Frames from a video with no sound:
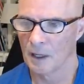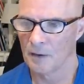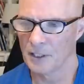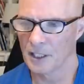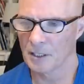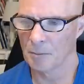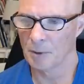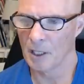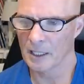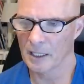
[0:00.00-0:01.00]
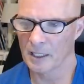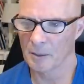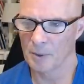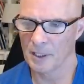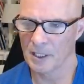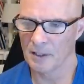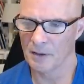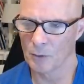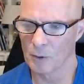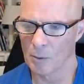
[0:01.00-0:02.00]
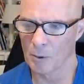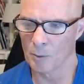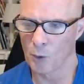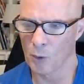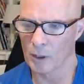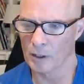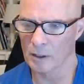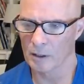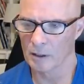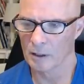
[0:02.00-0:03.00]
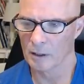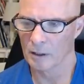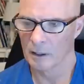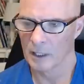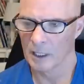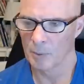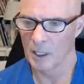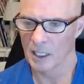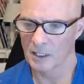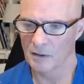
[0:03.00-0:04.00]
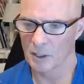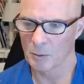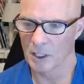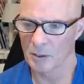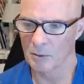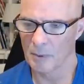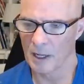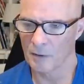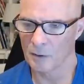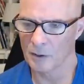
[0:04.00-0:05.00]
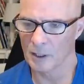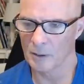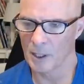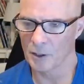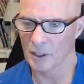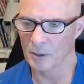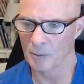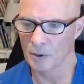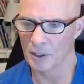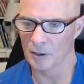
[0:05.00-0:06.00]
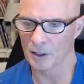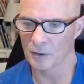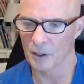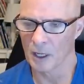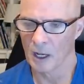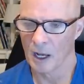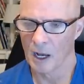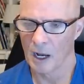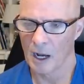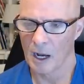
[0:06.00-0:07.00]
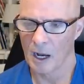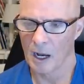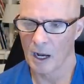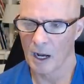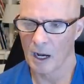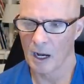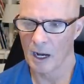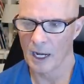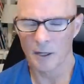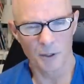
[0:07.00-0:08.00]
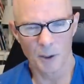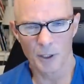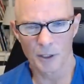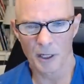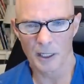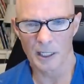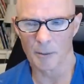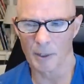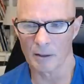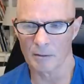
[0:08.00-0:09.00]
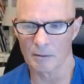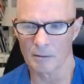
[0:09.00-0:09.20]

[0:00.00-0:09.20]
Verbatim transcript: Have you tested blocking the PCV rubber port in a positive displacement manifold and measuring the boost increase for it? I don't know what you're talking about.